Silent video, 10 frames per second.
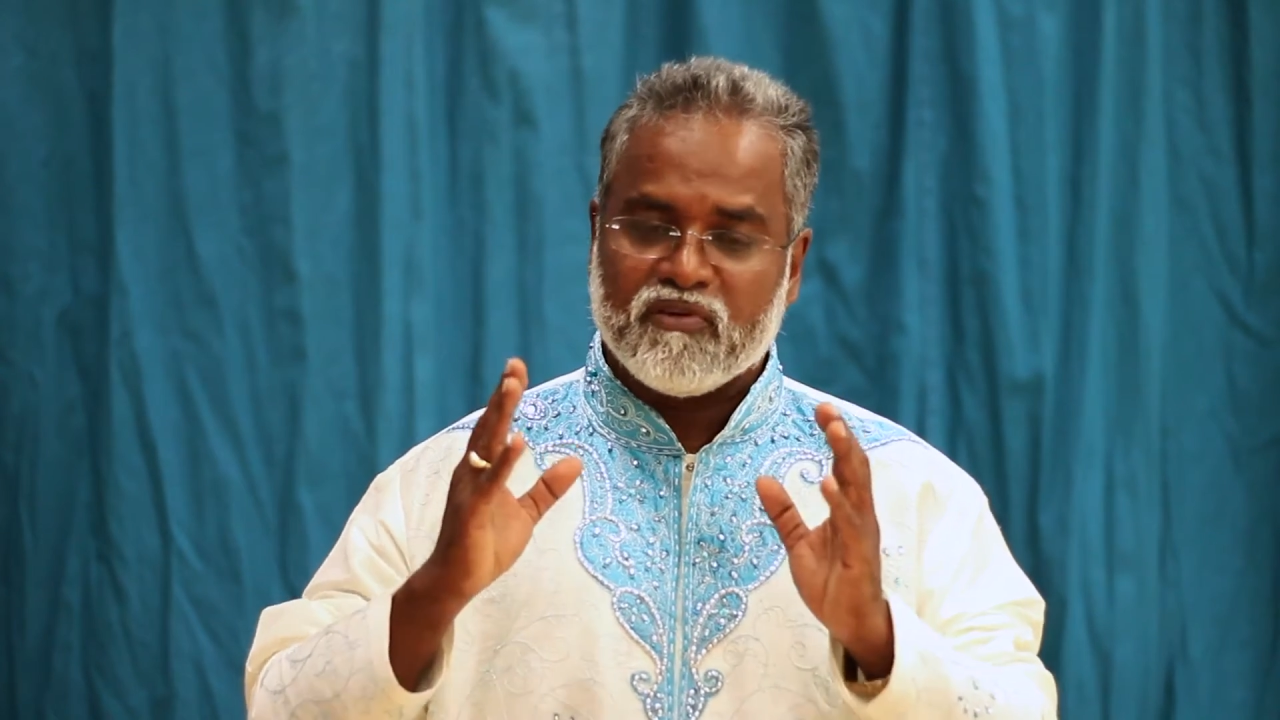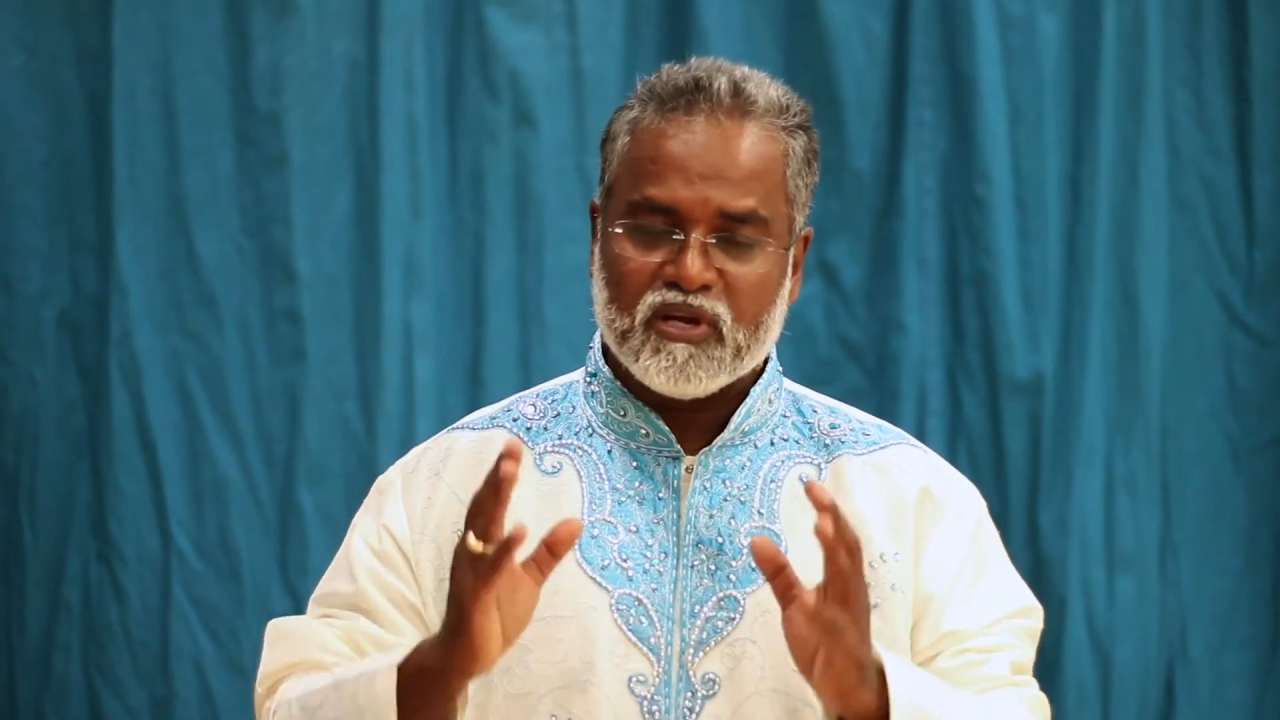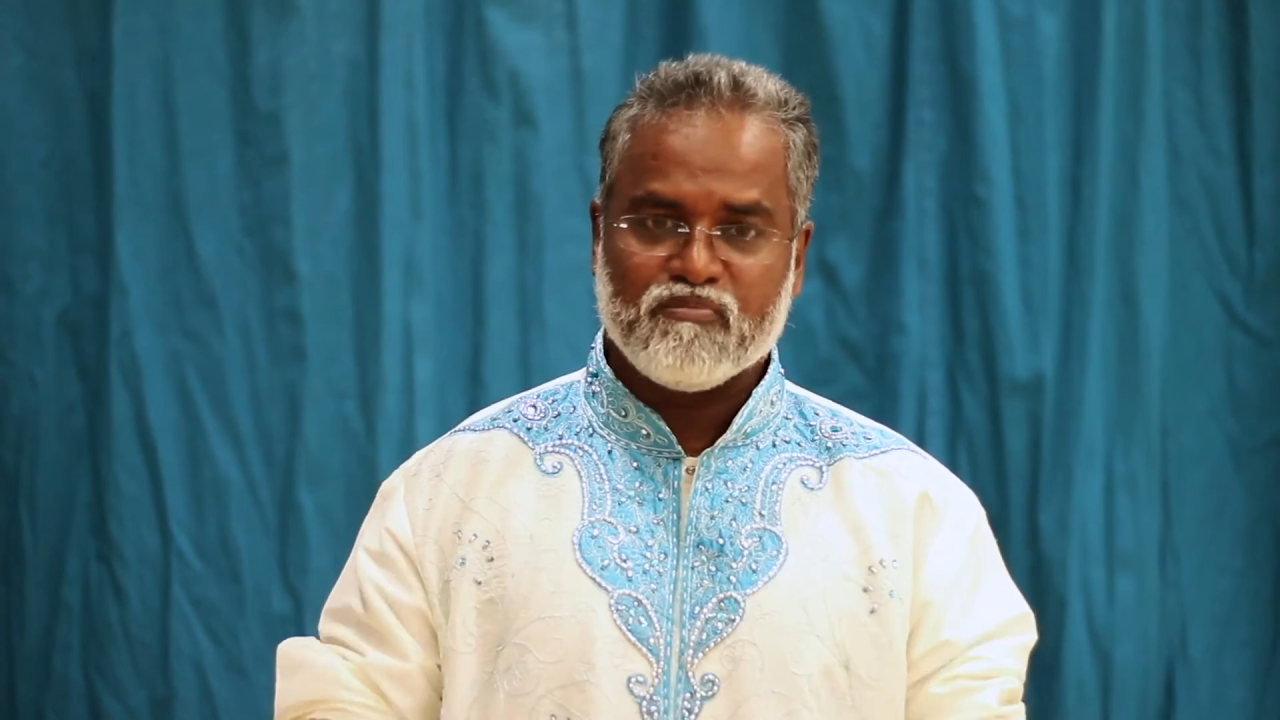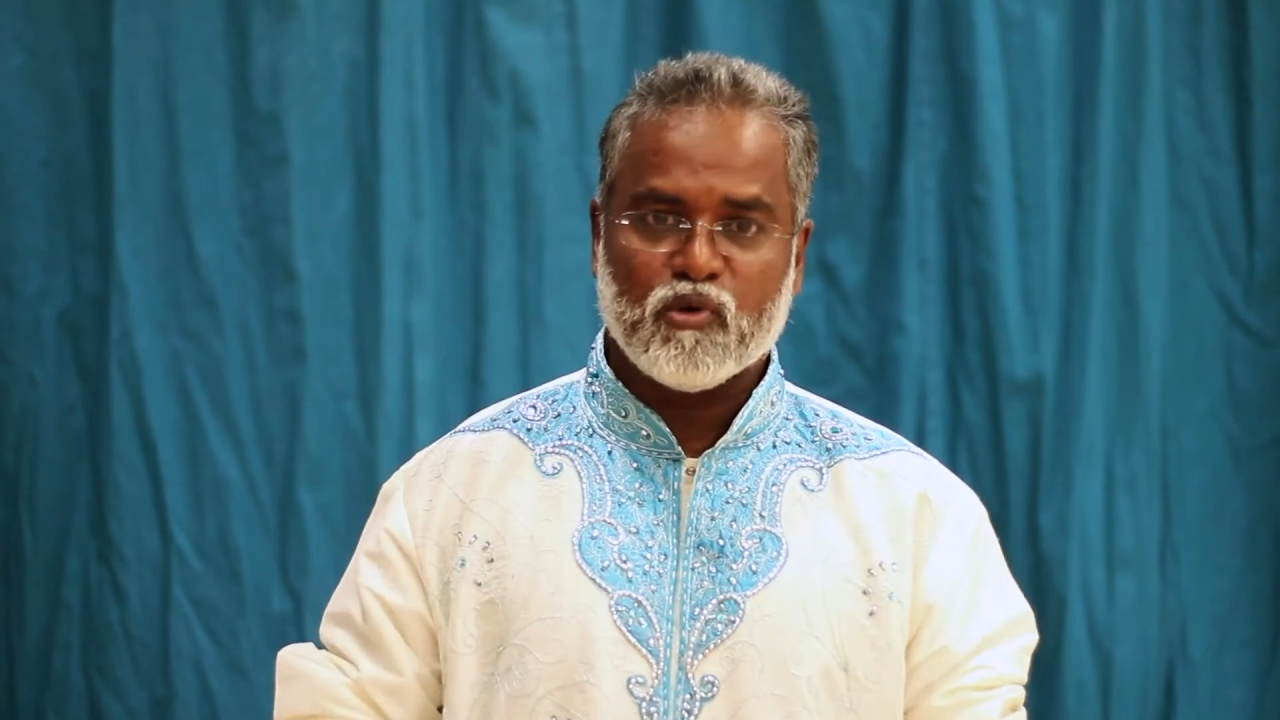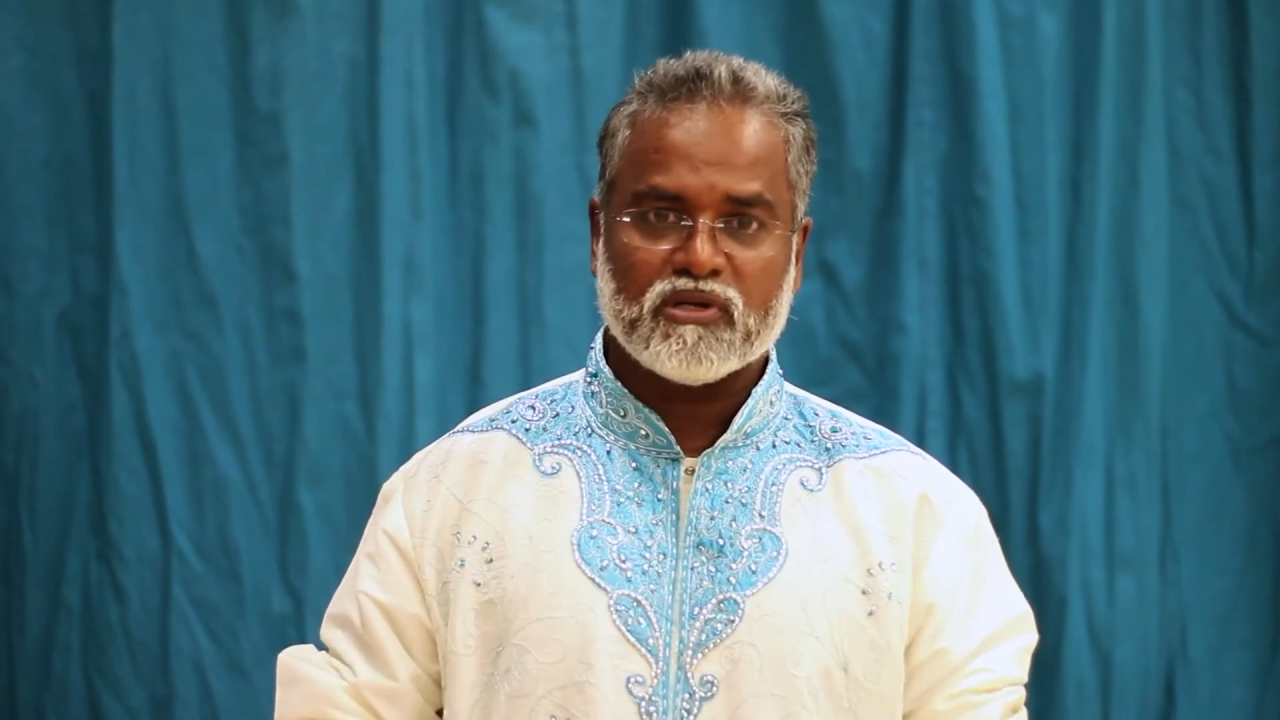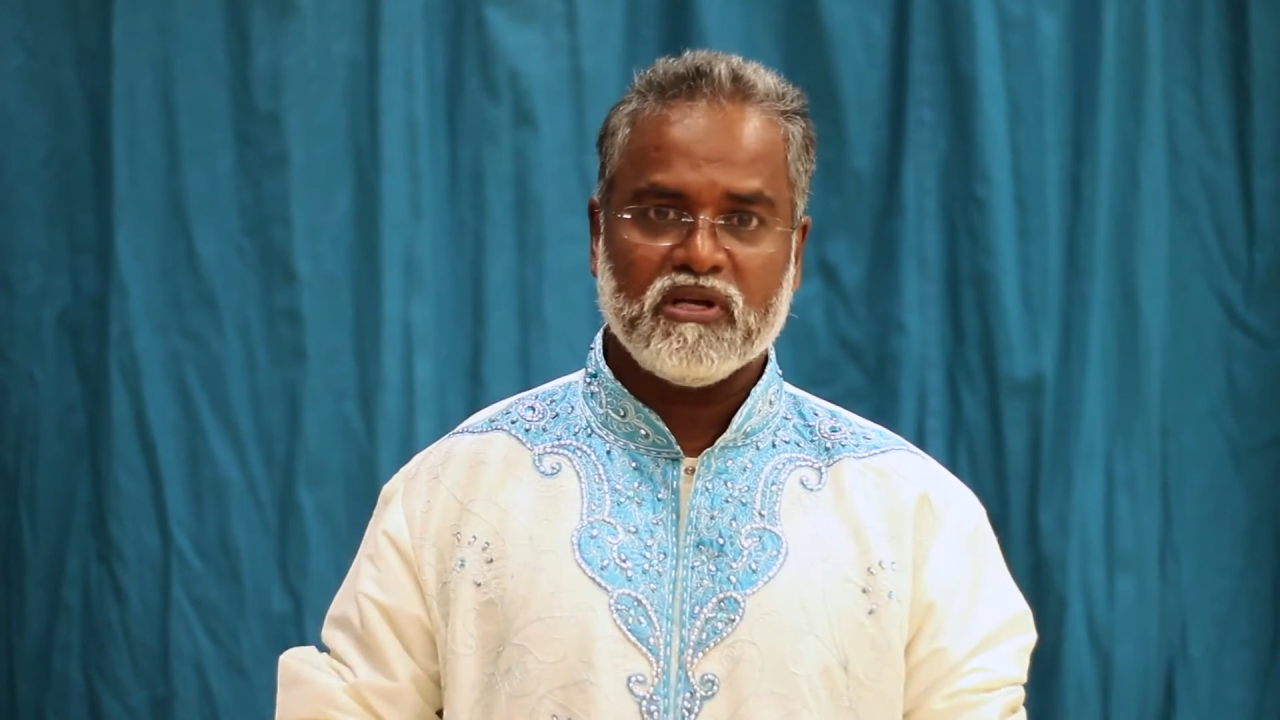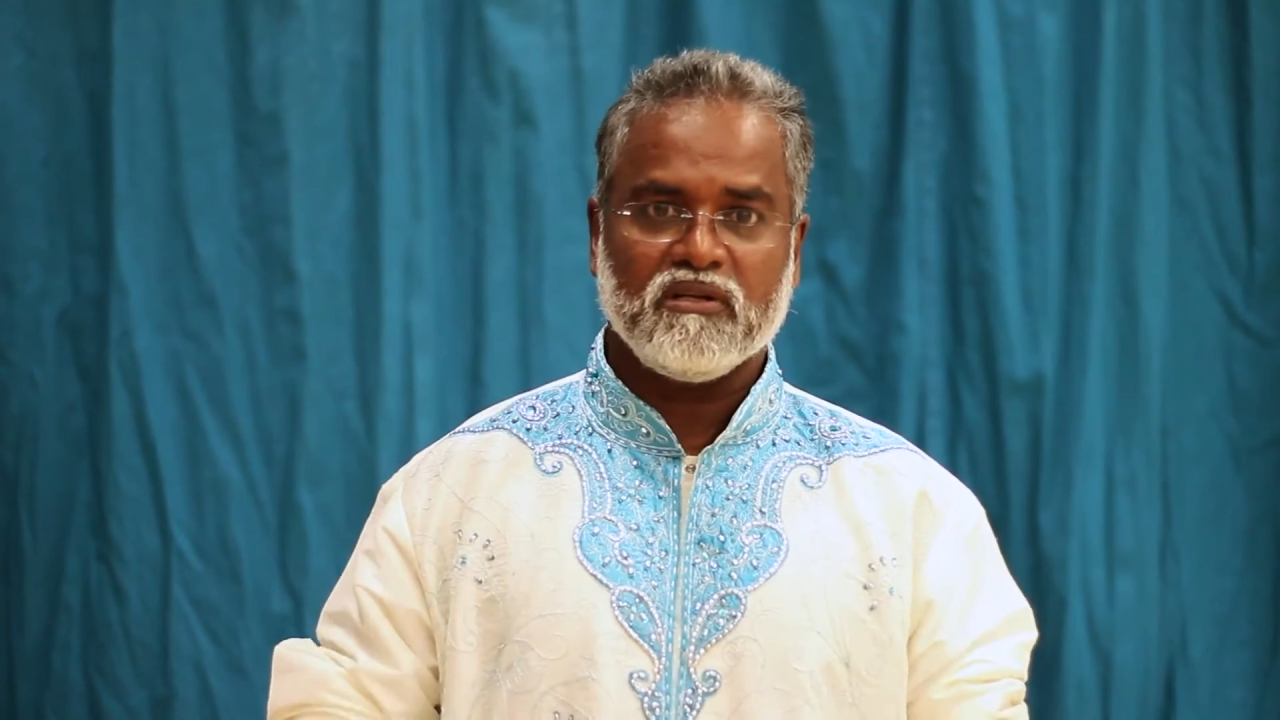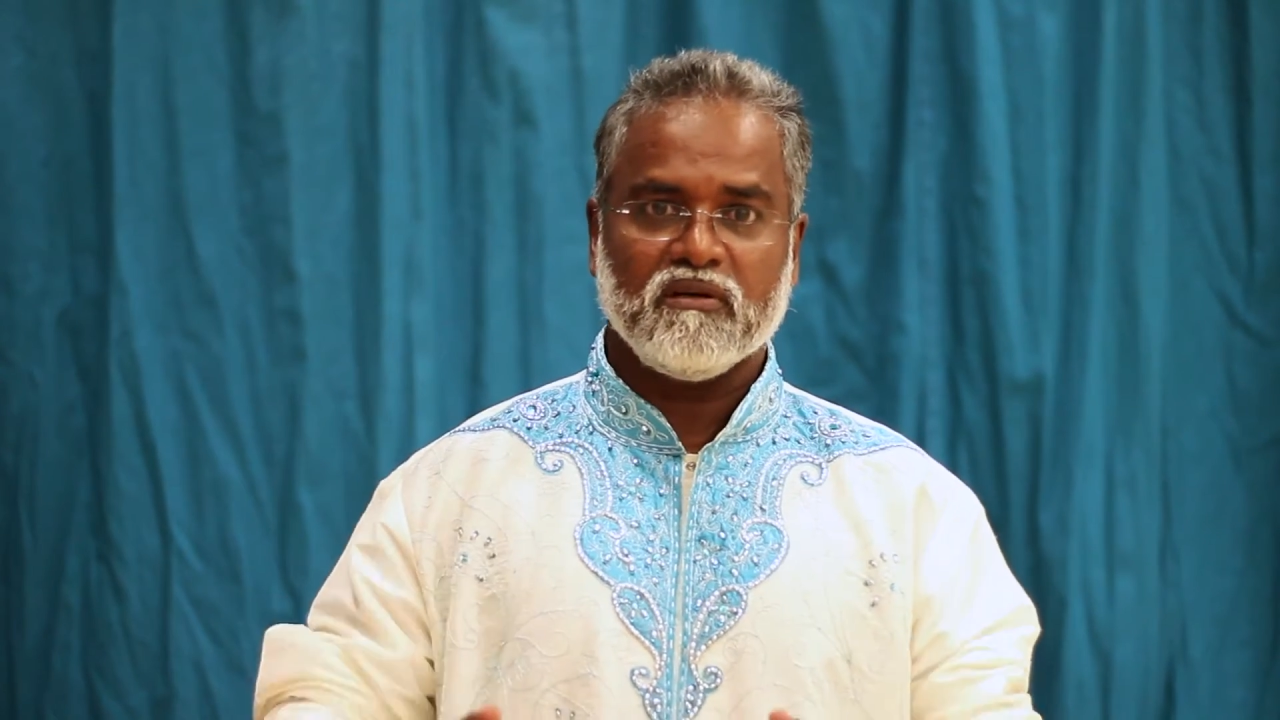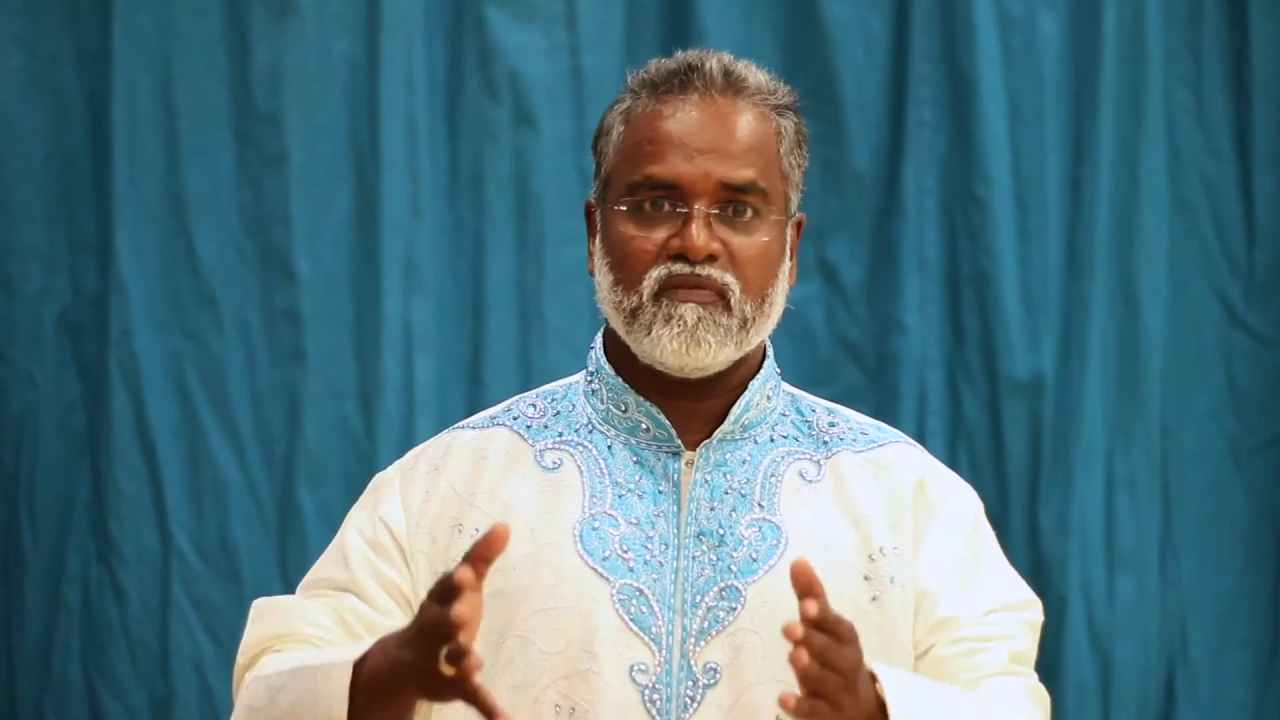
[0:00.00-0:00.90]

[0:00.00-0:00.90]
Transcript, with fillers: very important.